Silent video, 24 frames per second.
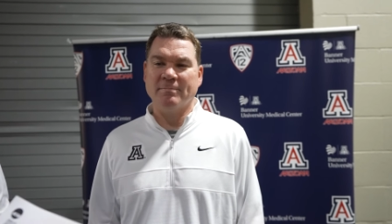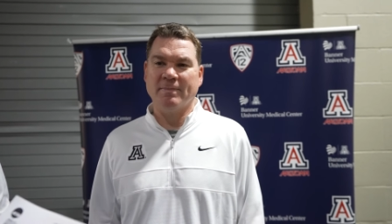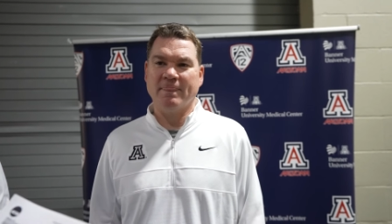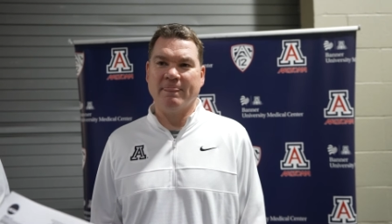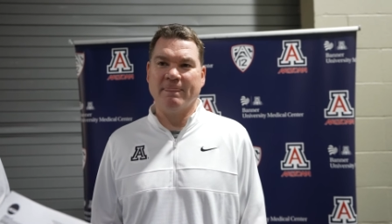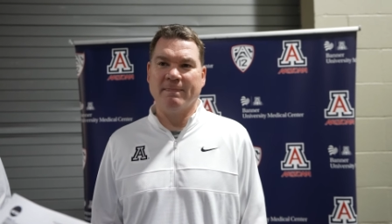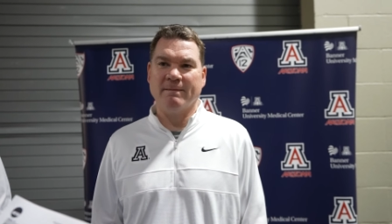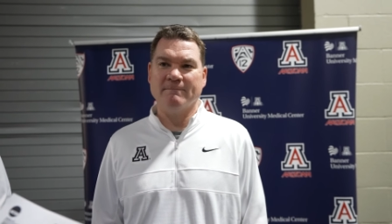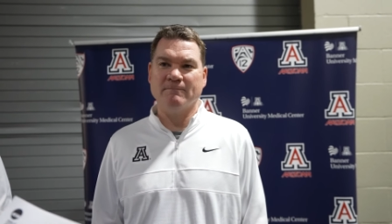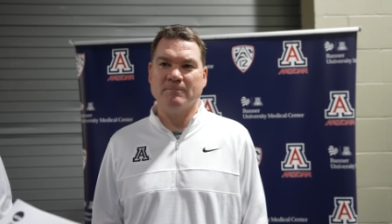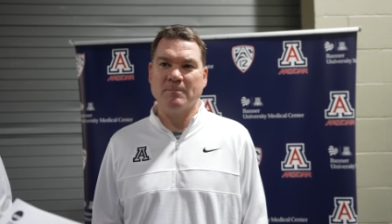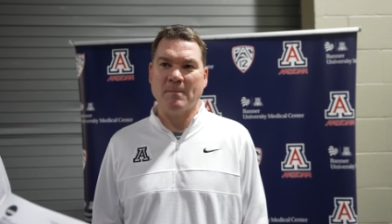So
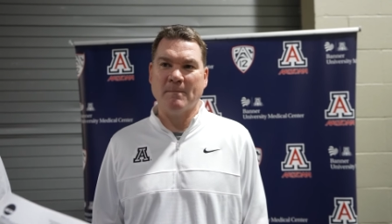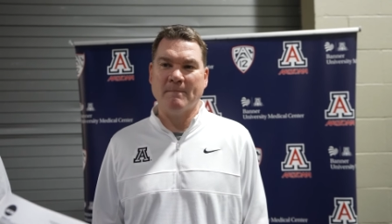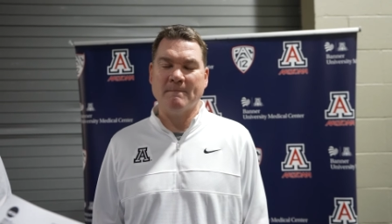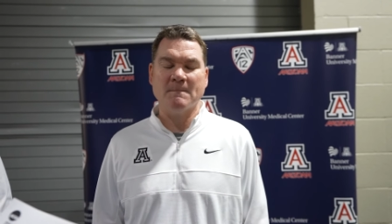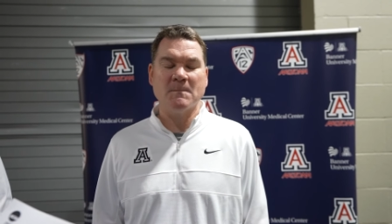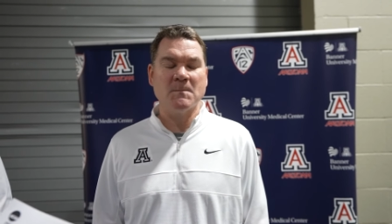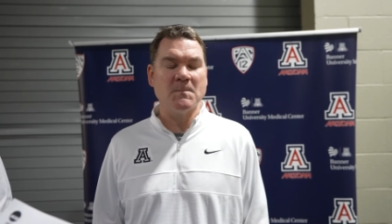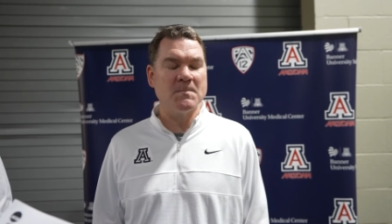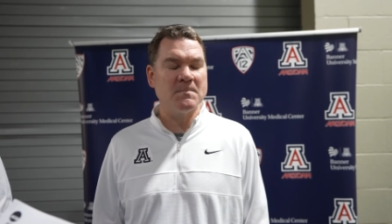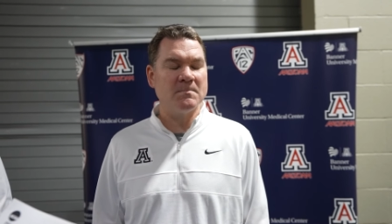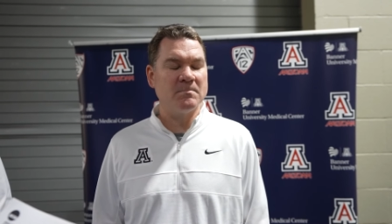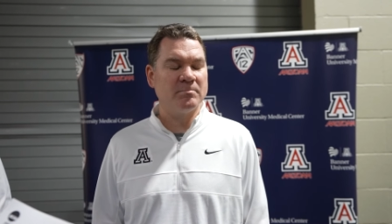how
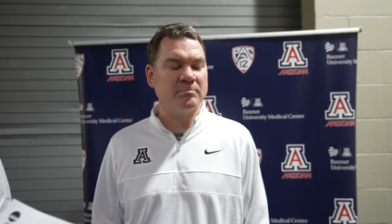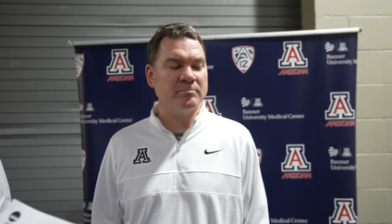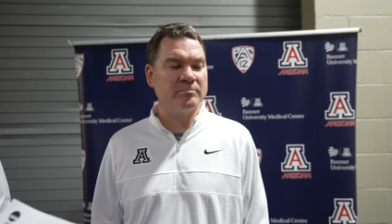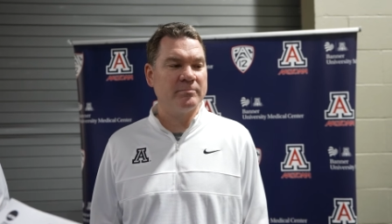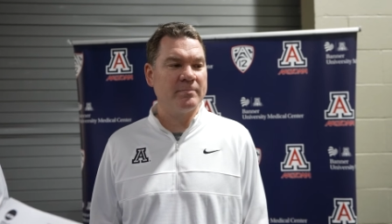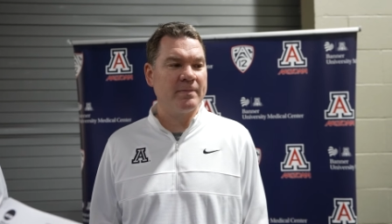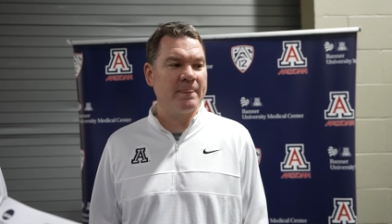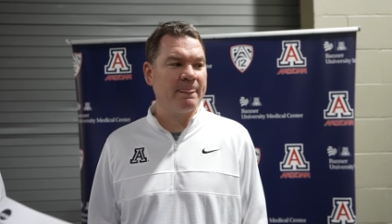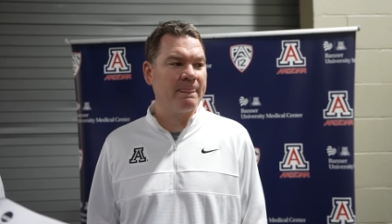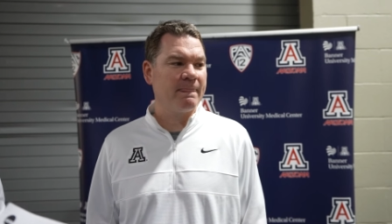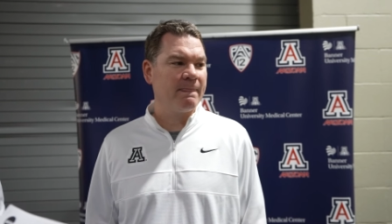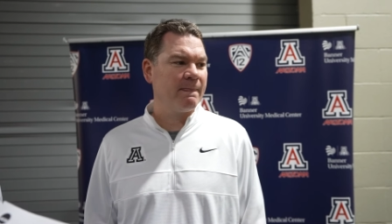uh, about
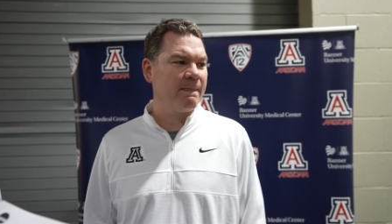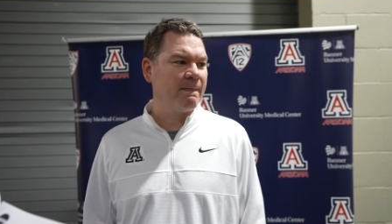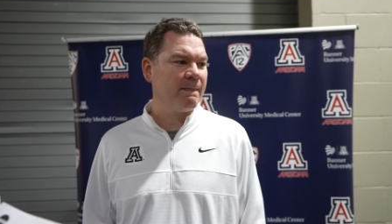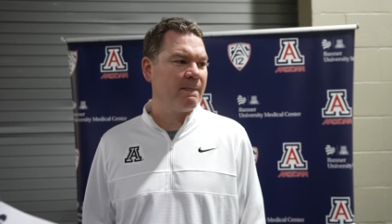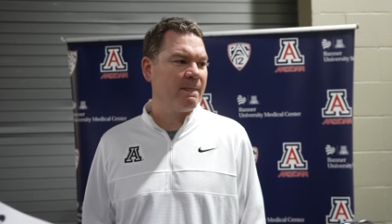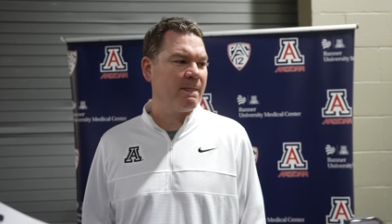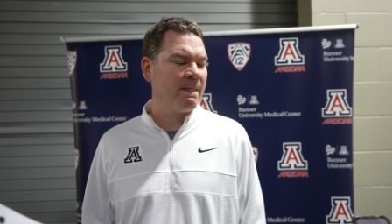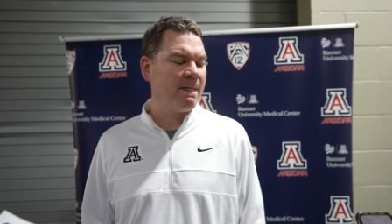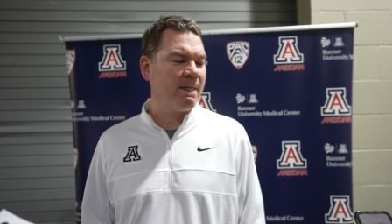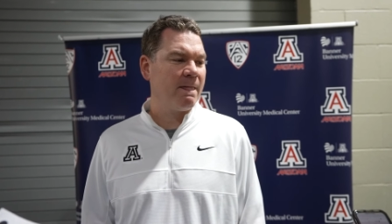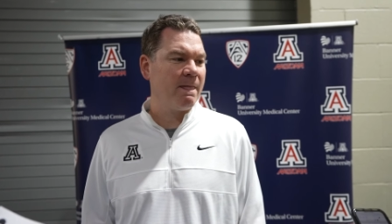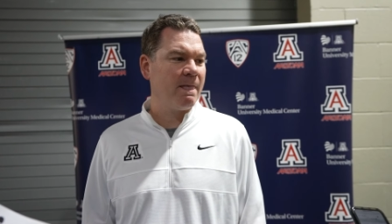the you know, big
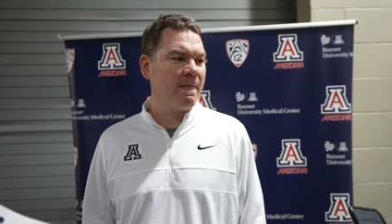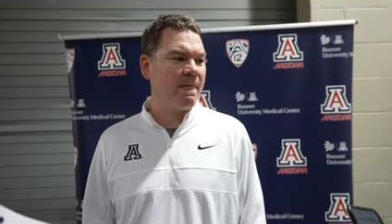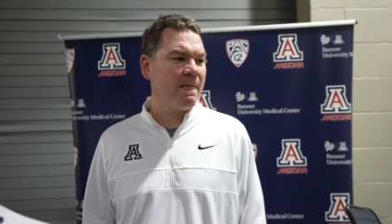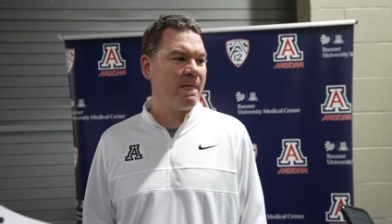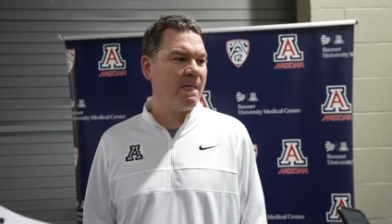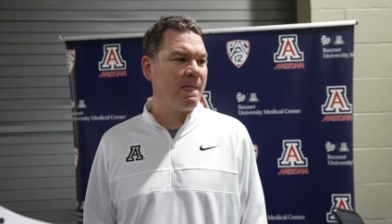picture here?